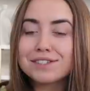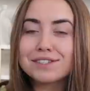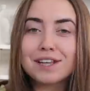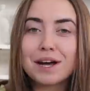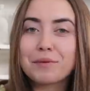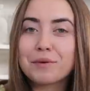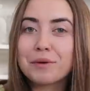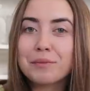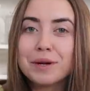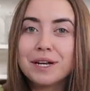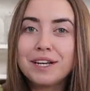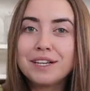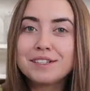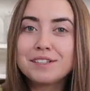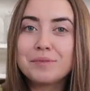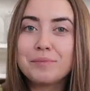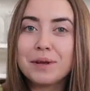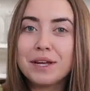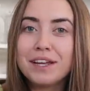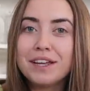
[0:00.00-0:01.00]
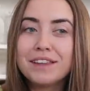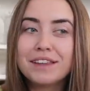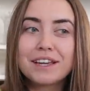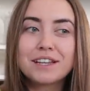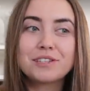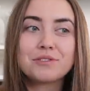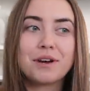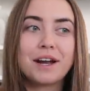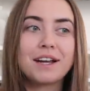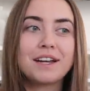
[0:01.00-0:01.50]
Is that where we need to be?
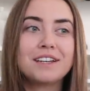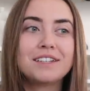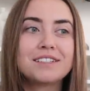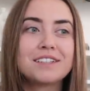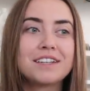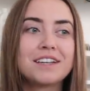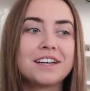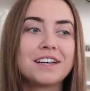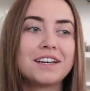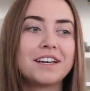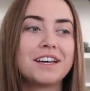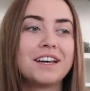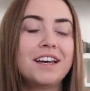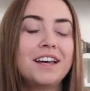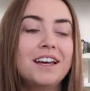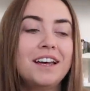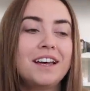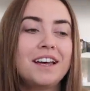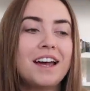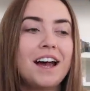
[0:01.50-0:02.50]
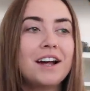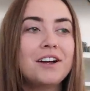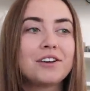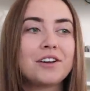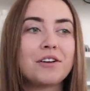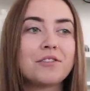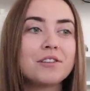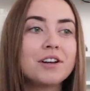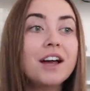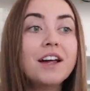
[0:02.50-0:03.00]
Like, do I need to, I don't
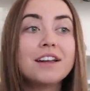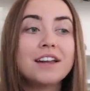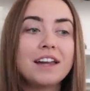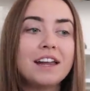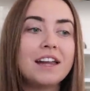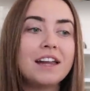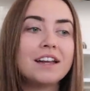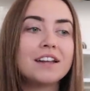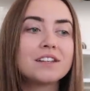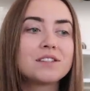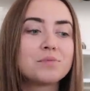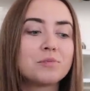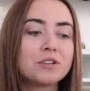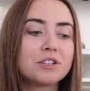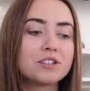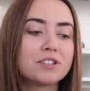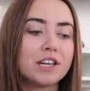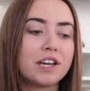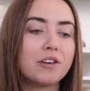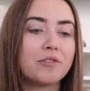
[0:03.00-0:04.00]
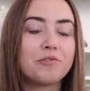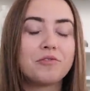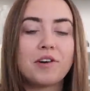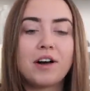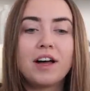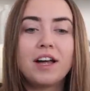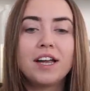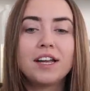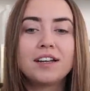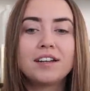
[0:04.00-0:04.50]
know, not need, it's more just like a
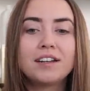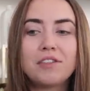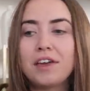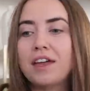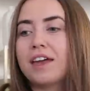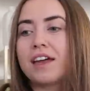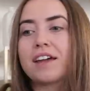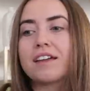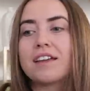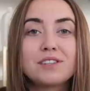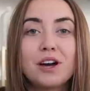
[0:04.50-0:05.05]
fun thing.